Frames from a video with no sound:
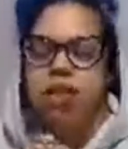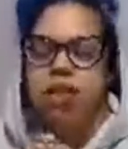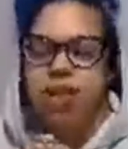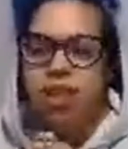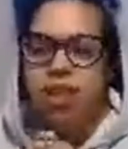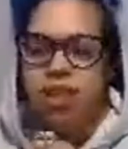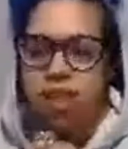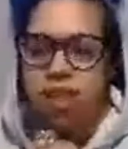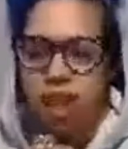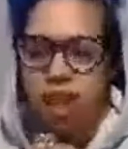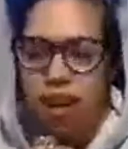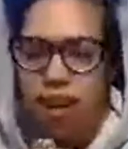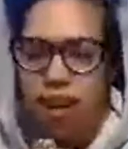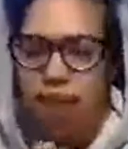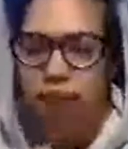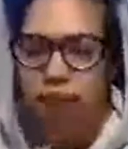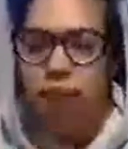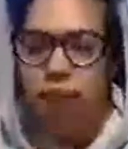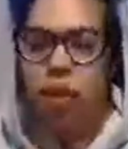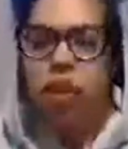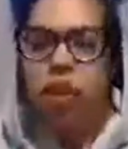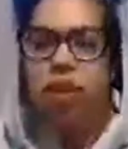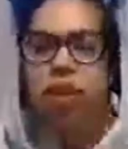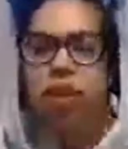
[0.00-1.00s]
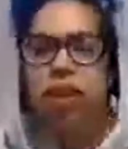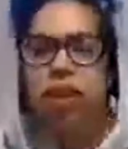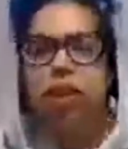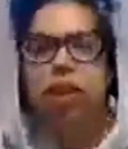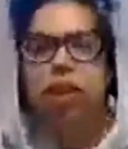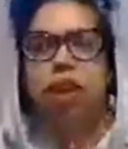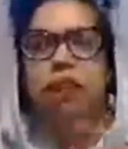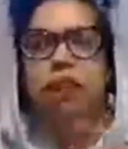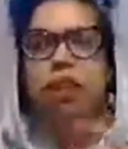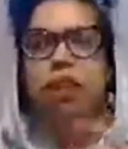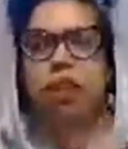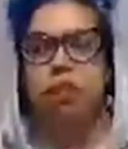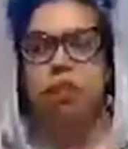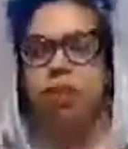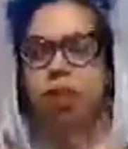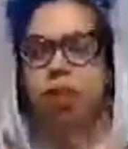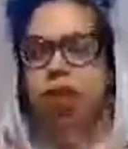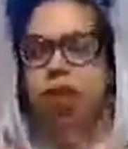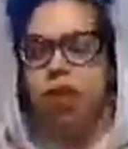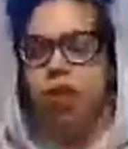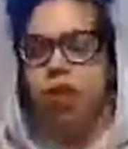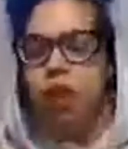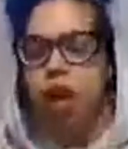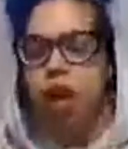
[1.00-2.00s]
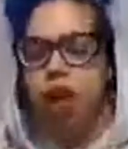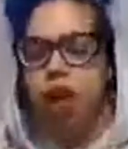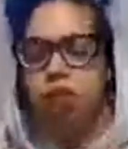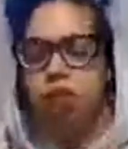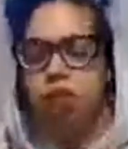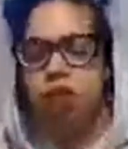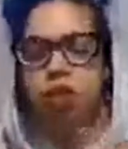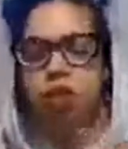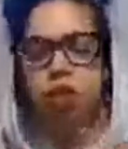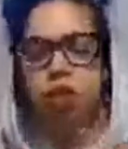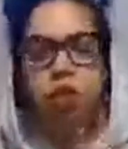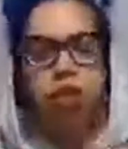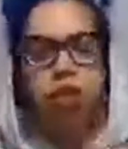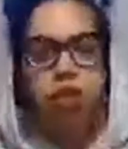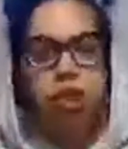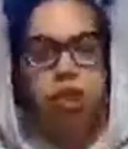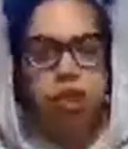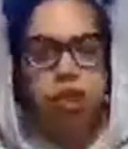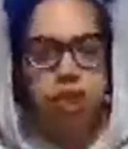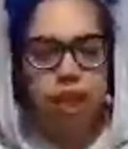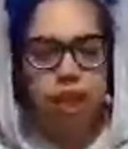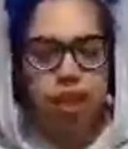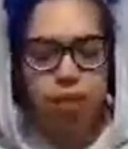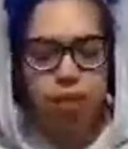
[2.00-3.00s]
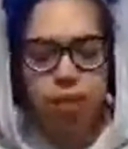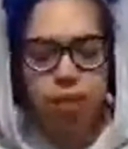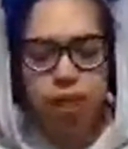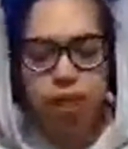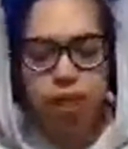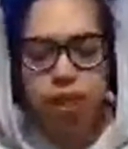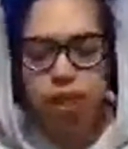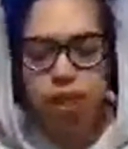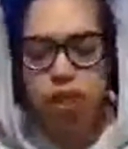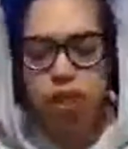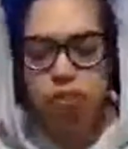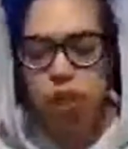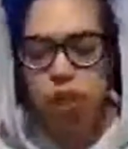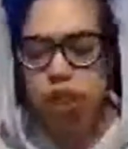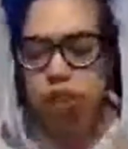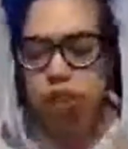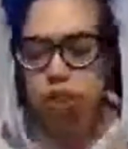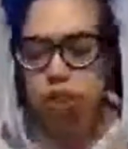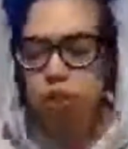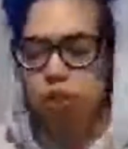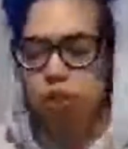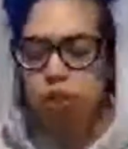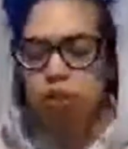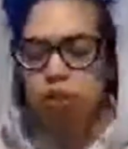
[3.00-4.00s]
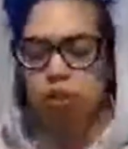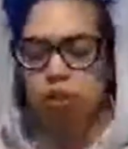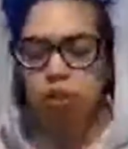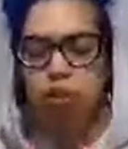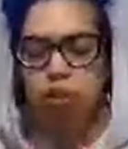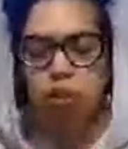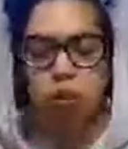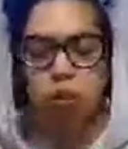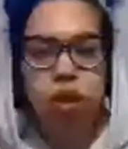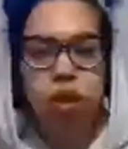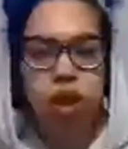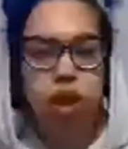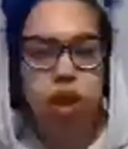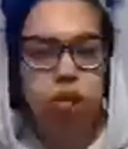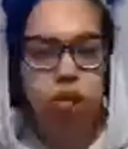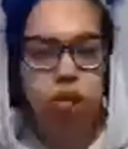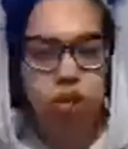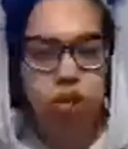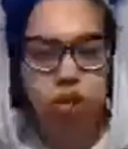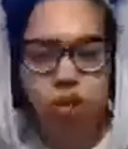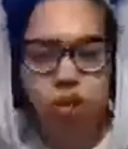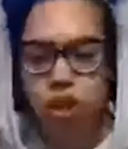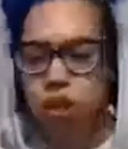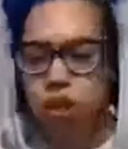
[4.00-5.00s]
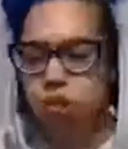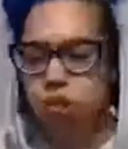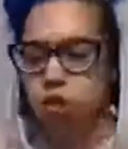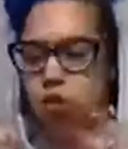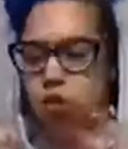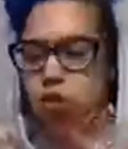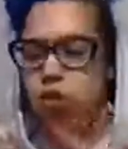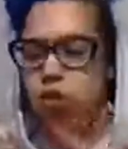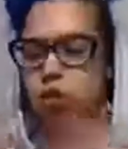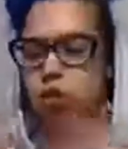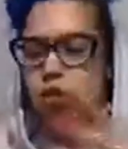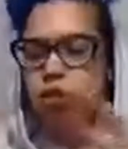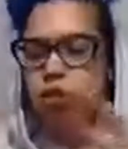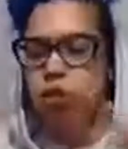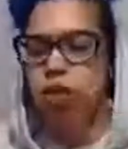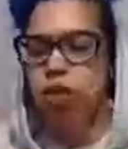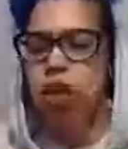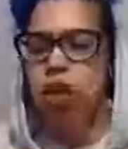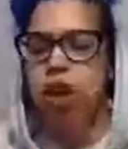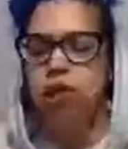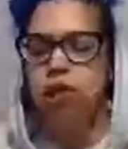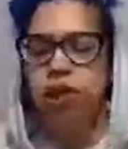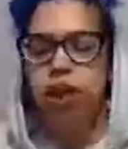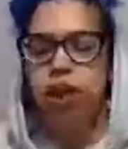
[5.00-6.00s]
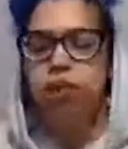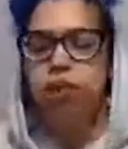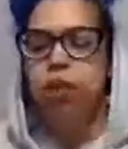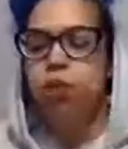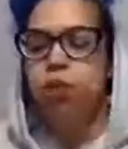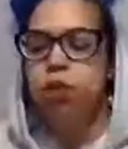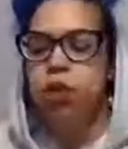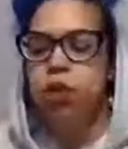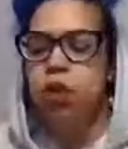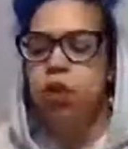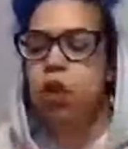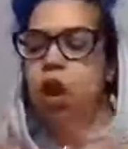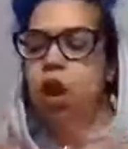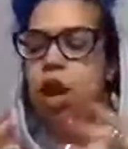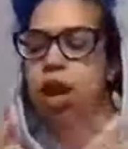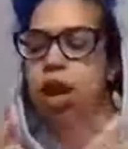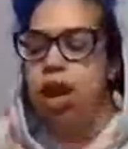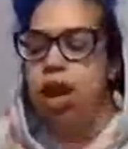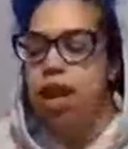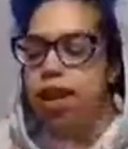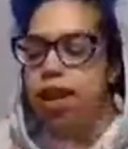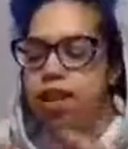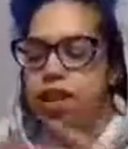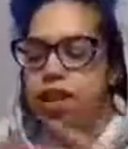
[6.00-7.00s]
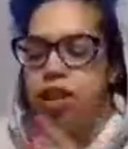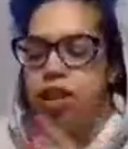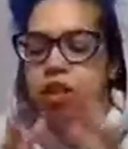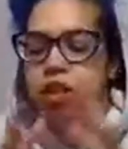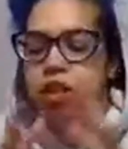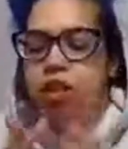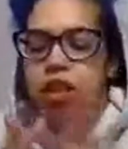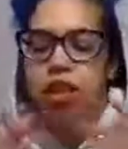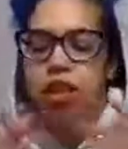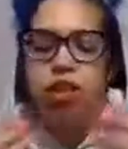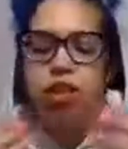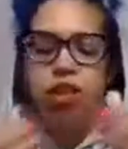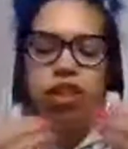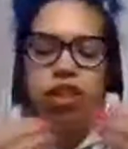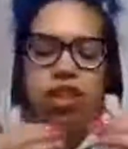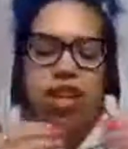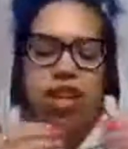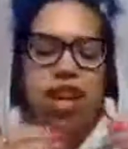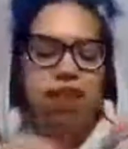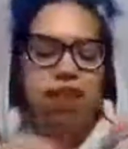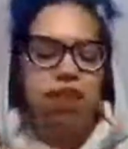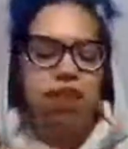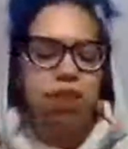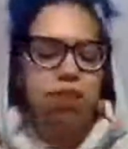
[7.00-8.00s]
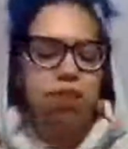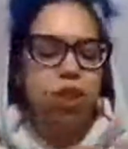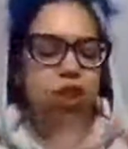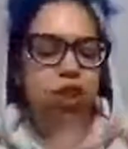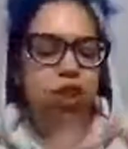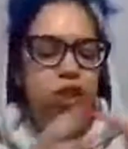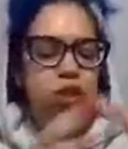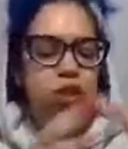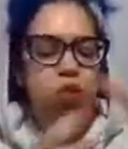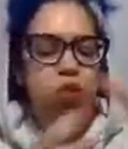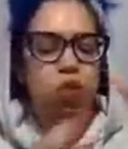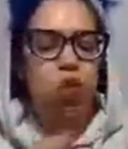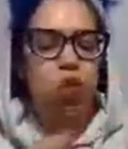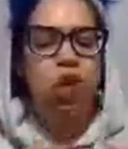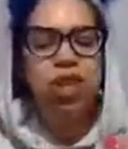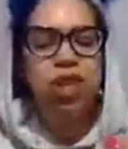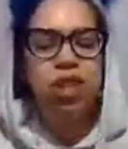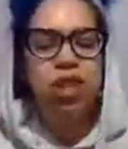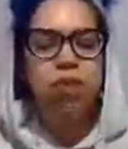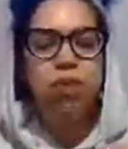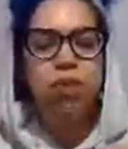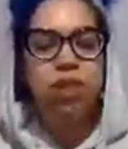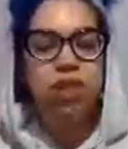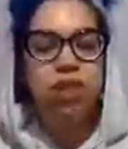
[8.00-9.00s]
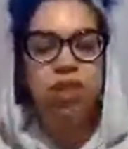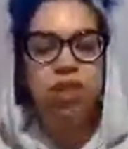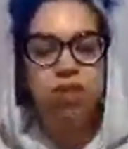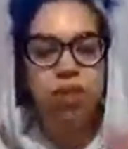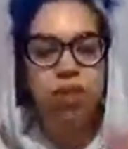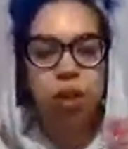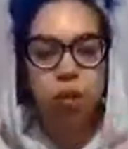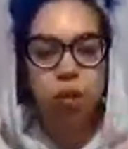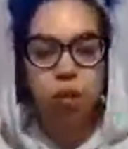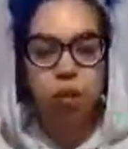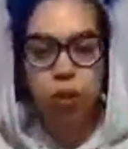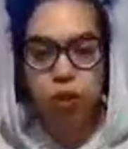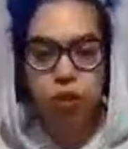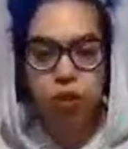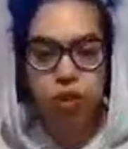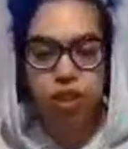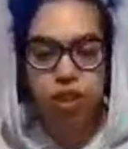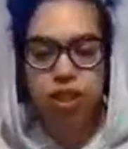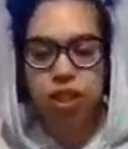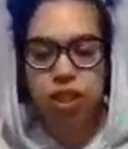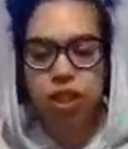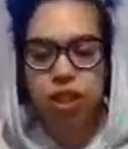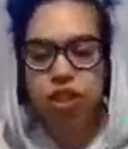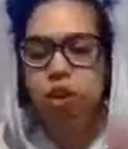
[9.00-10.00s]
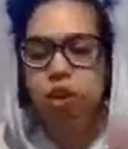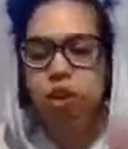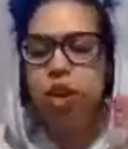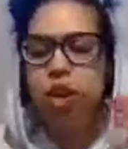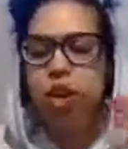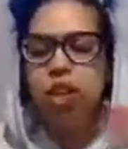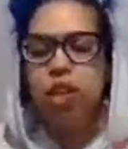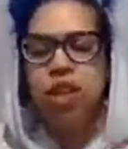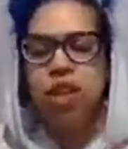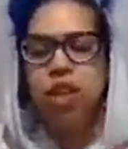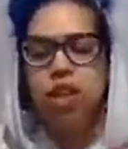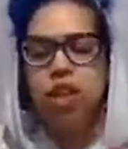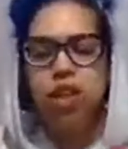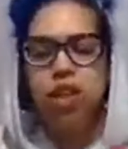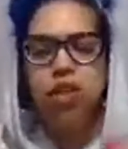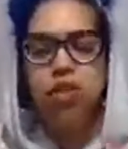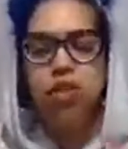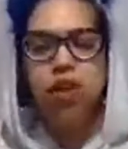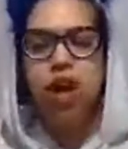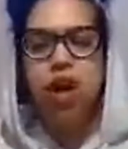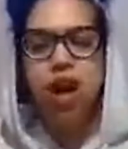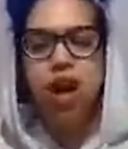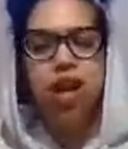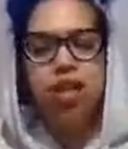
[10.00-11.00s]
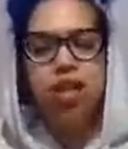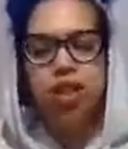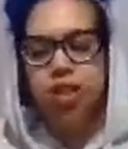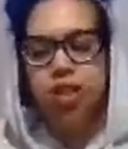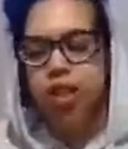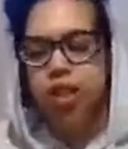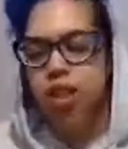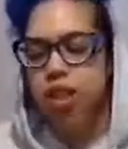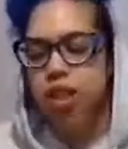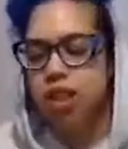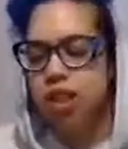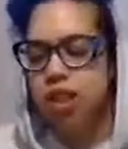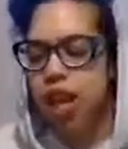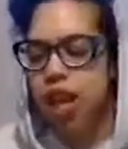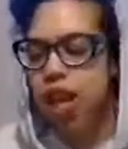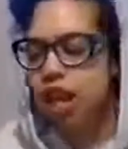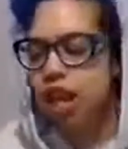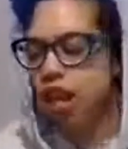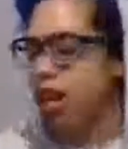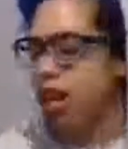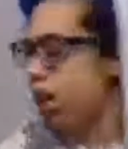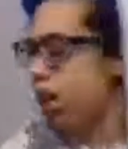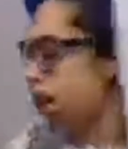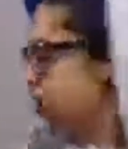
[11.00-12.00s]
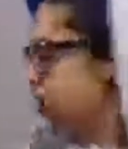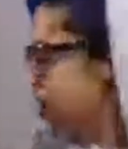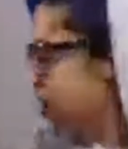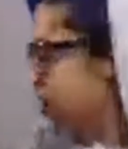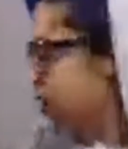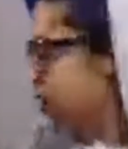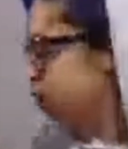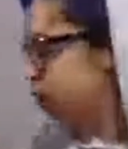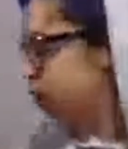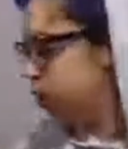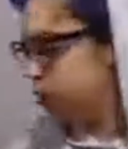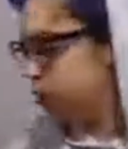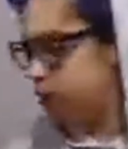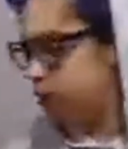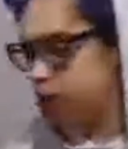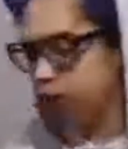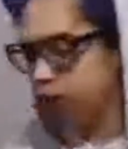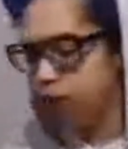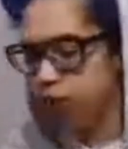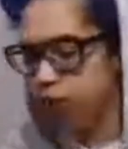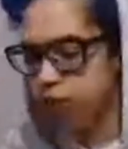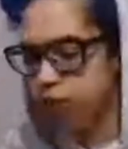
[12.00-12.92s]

sorry. Love is something that you choose on a daily basis, right? You choose to love yourself. You choose to love everyone. So this doesn't have to be just one specific person there telling you constantly that they love you,